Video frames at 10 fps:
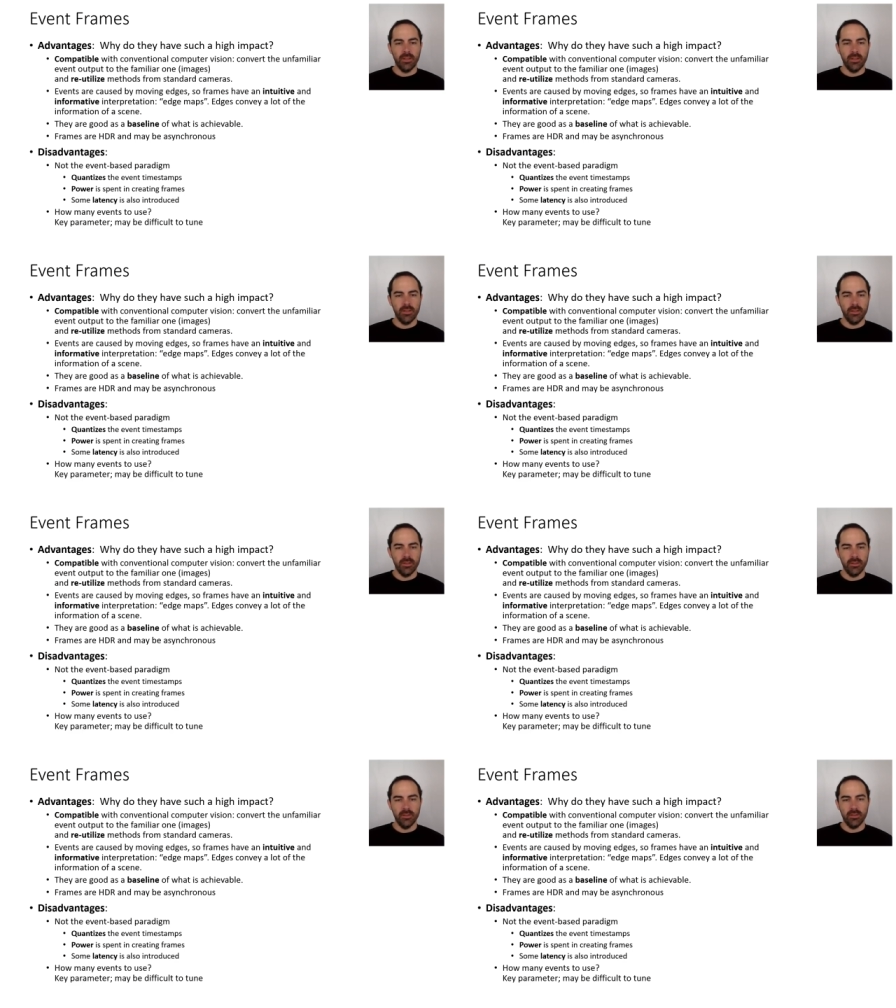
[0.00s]

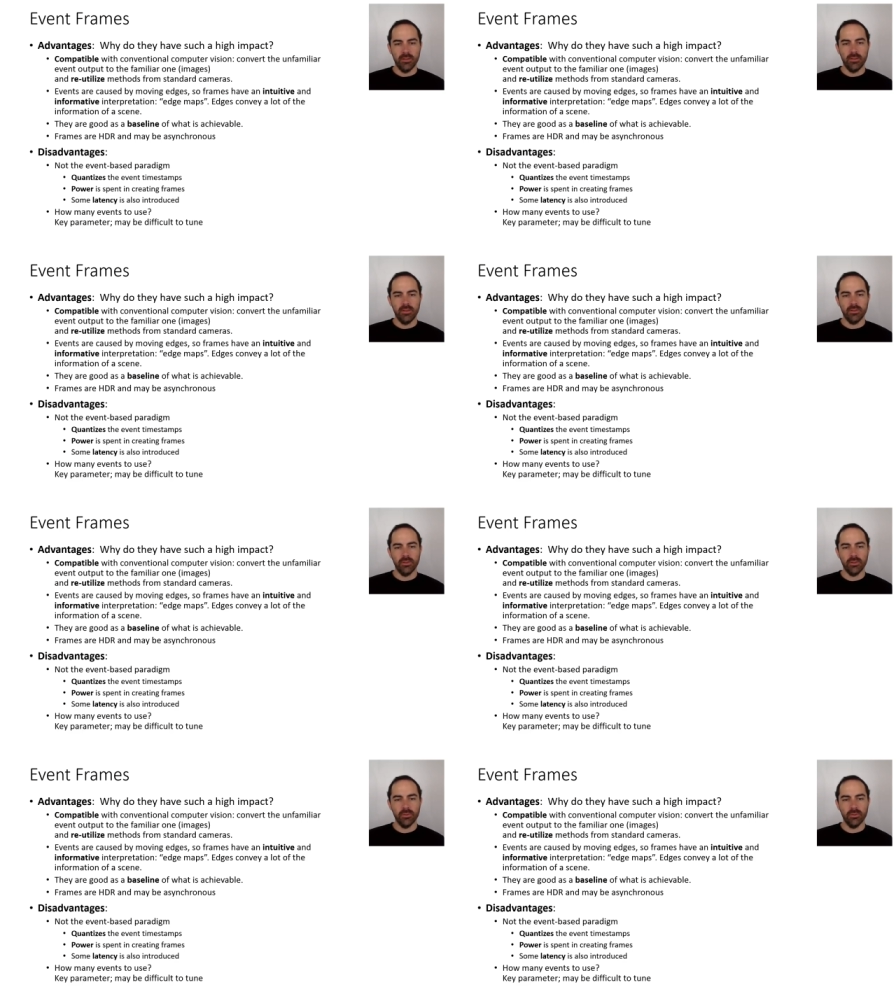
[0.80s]
And there is
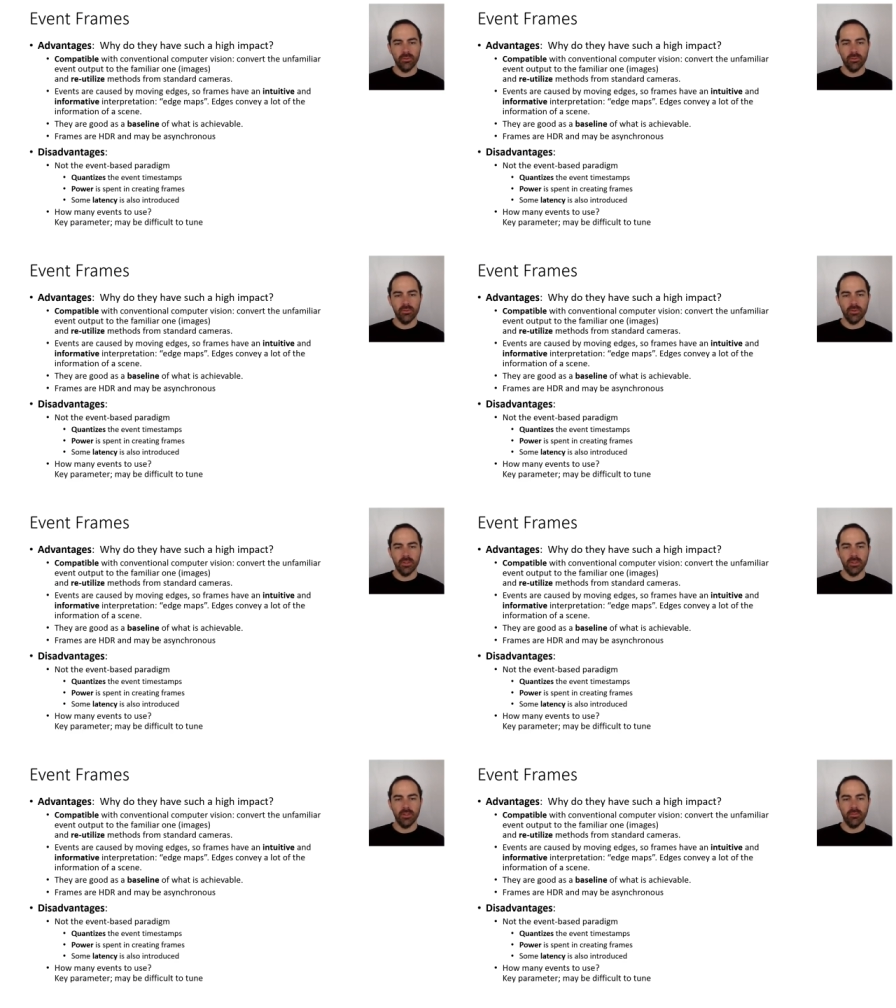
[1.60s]
also
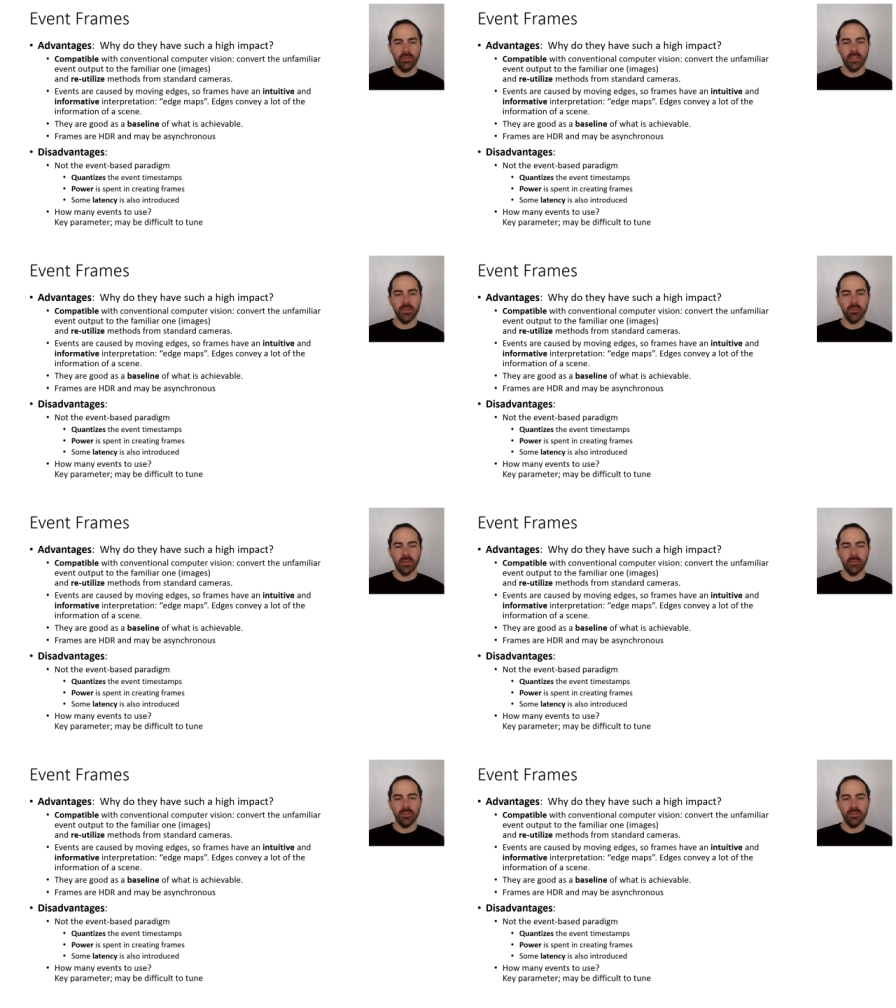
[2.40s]
uh, one key
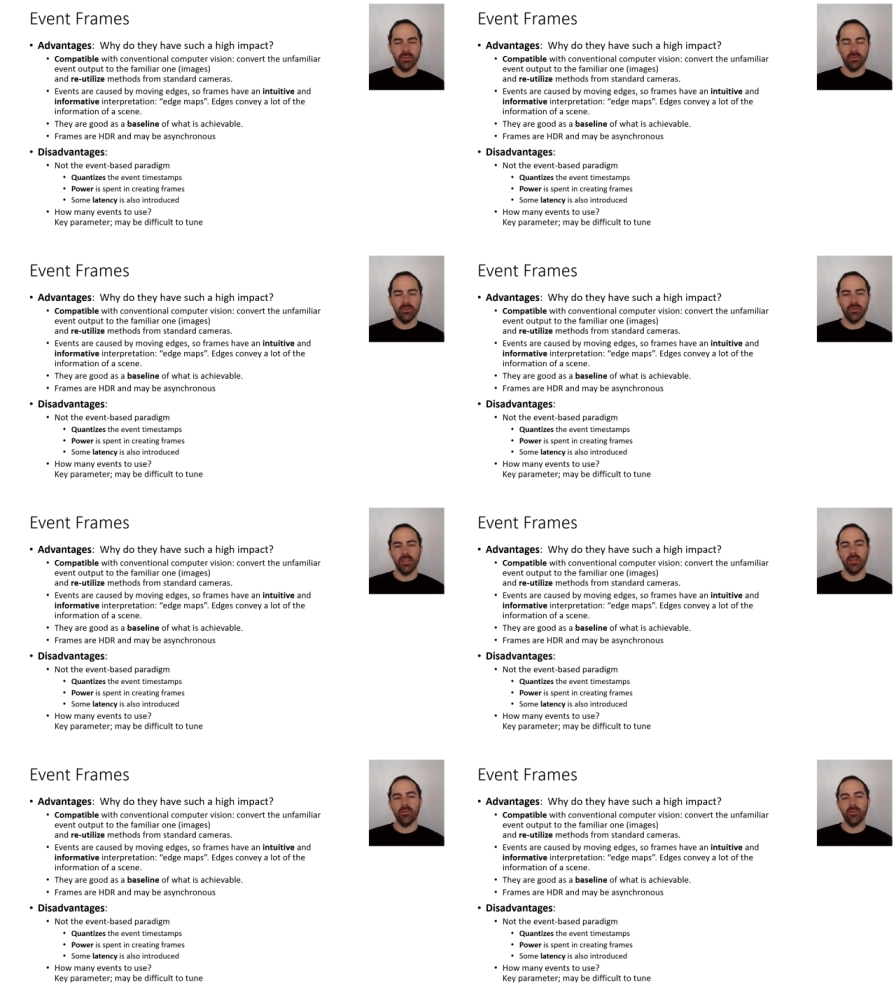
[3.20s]
parameter. So
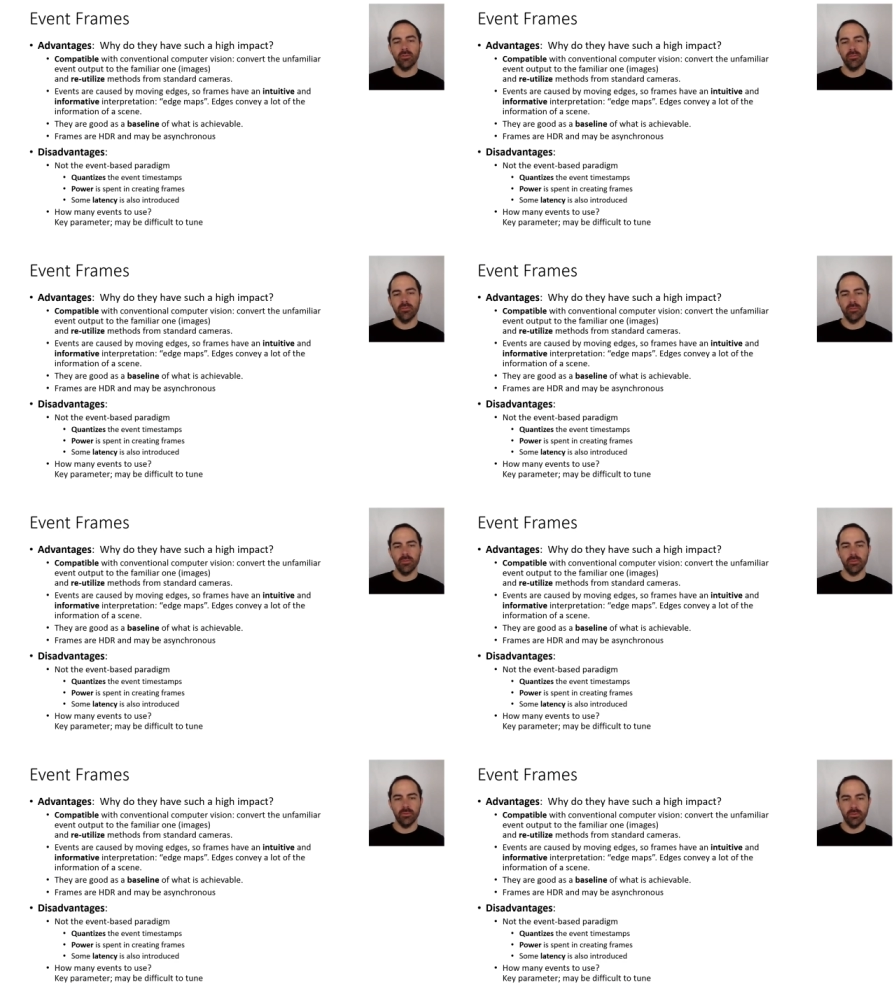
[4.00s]
the algorithm
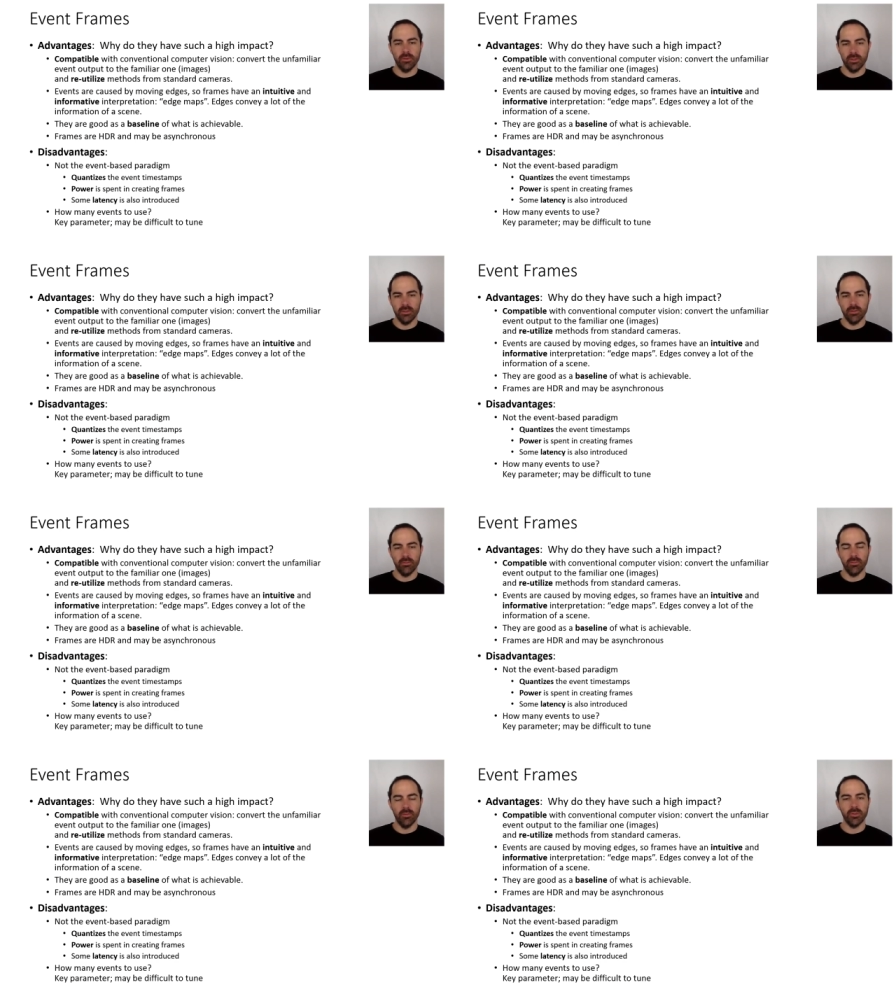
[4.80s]
or the, the
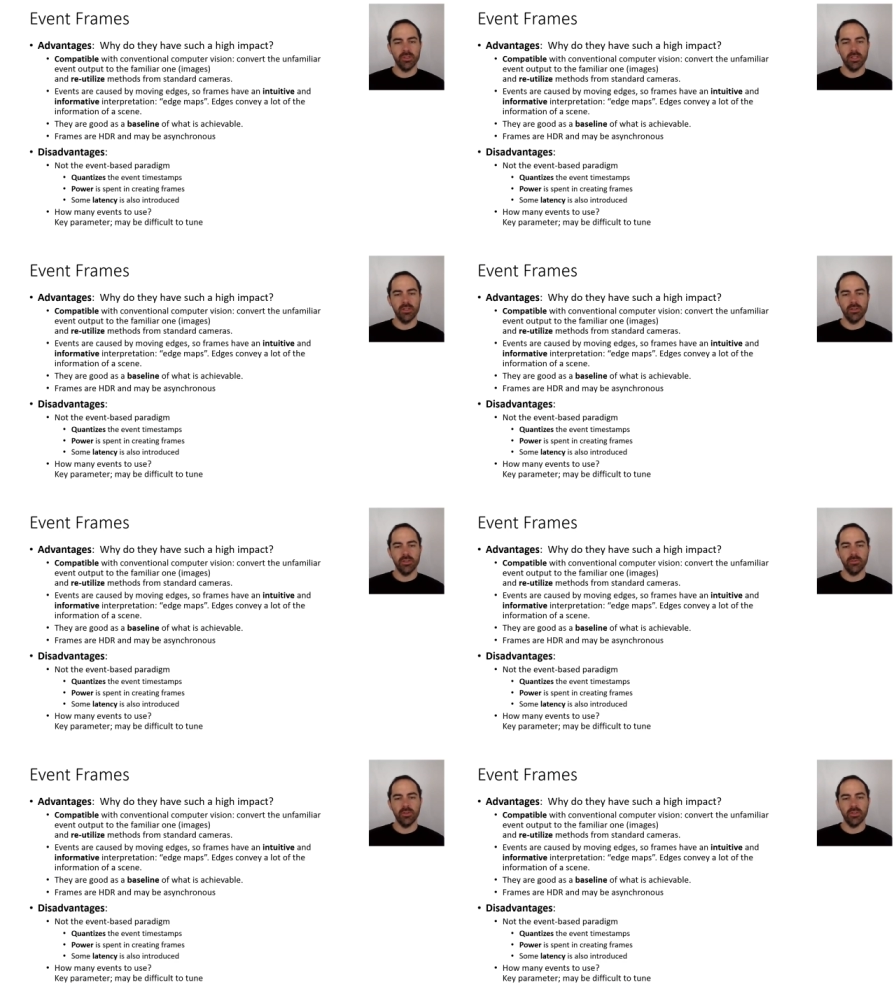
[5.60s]
representation
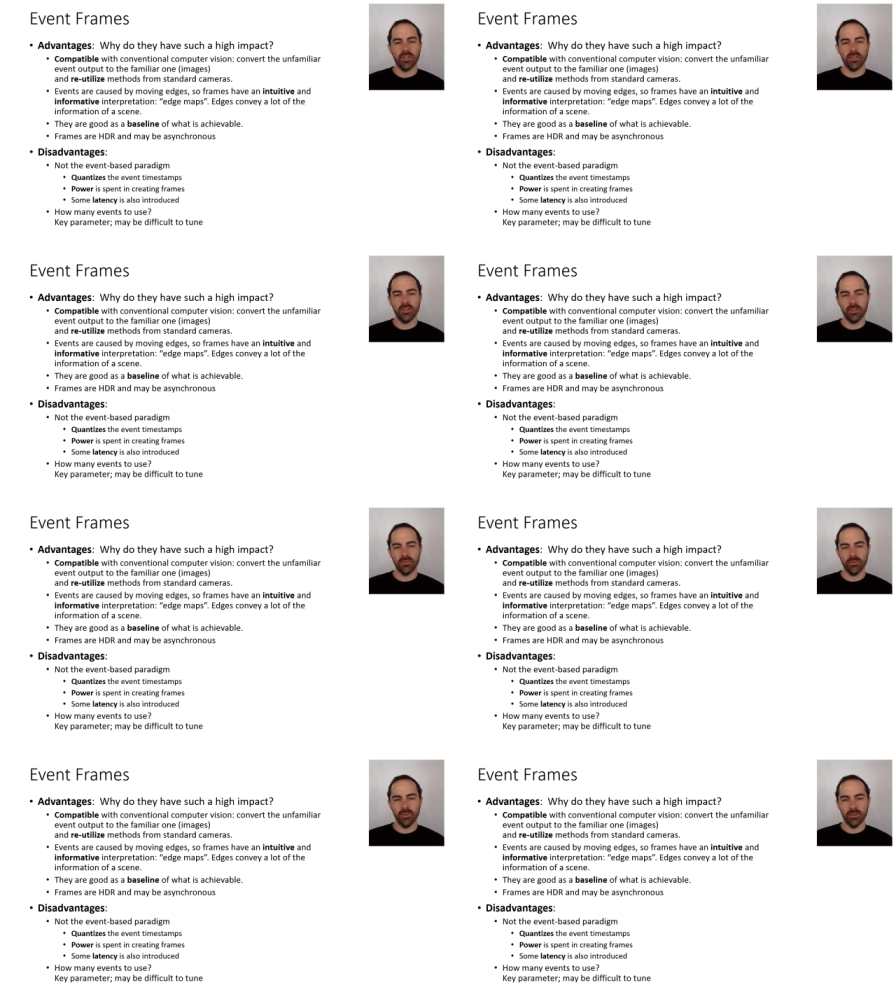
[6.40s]
is very
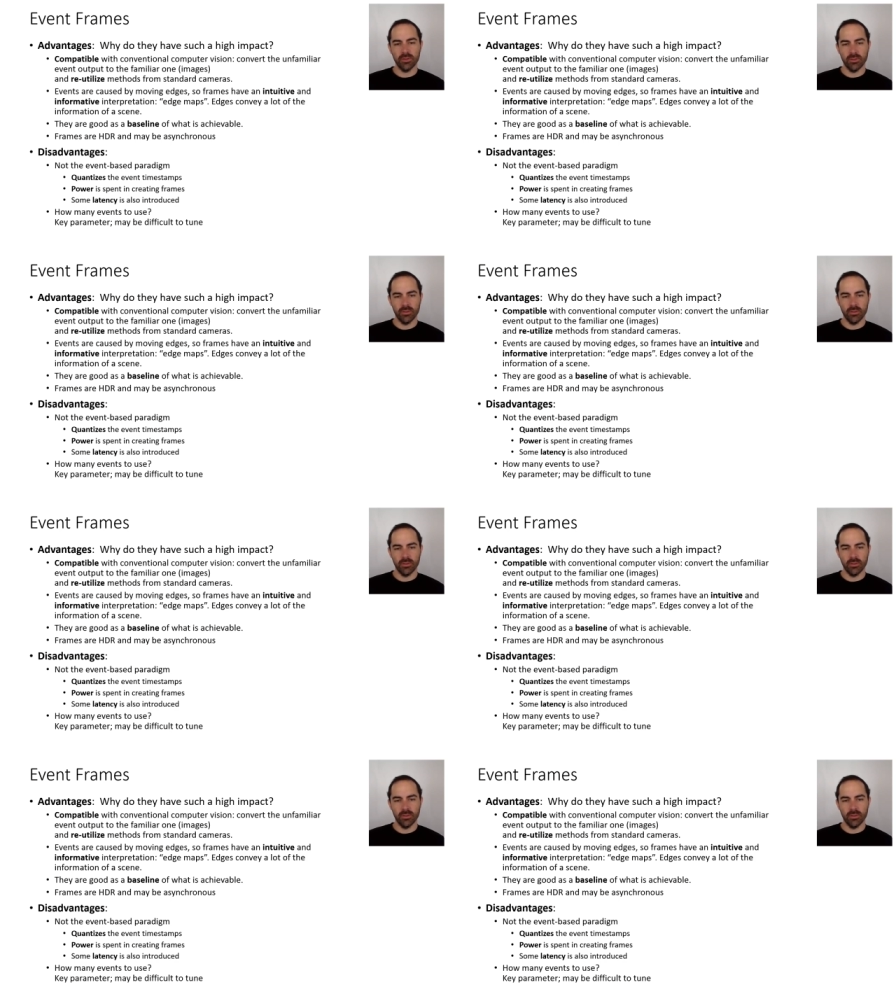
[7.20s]
sensitive to this